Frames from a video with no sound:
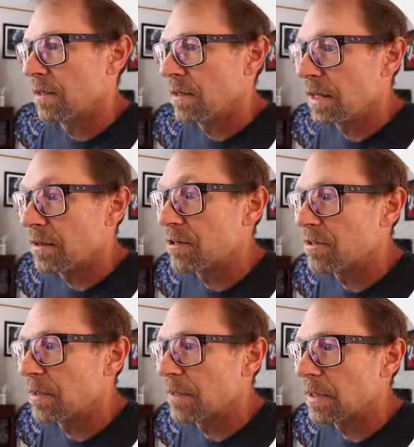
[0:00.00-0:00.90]
Now here's
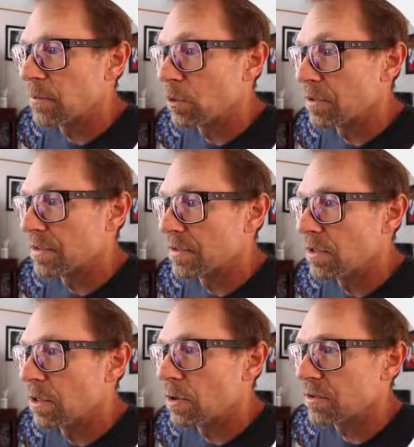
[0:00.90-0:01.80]
something important to
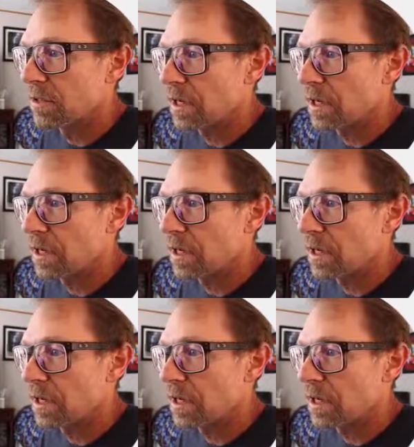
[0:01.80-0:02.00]
note.